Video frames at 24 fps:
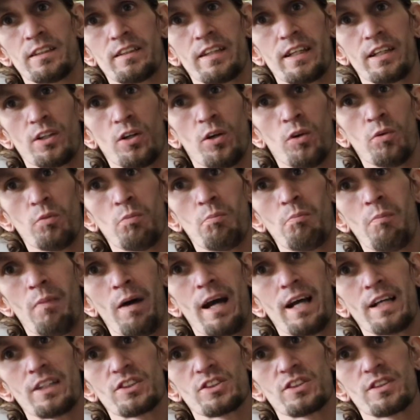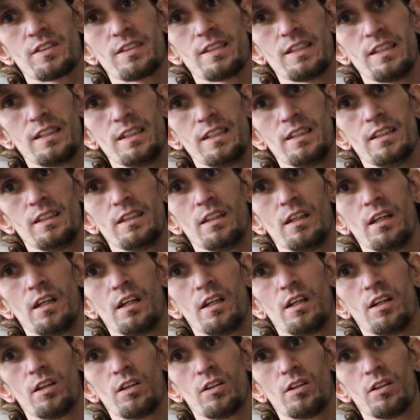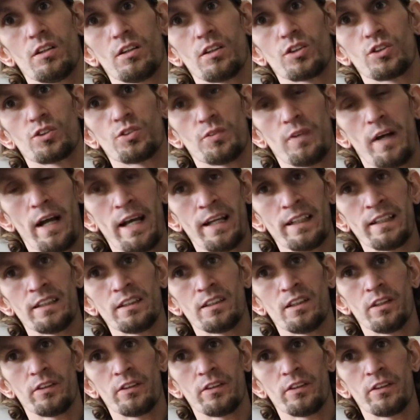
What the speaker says: They don't match the granite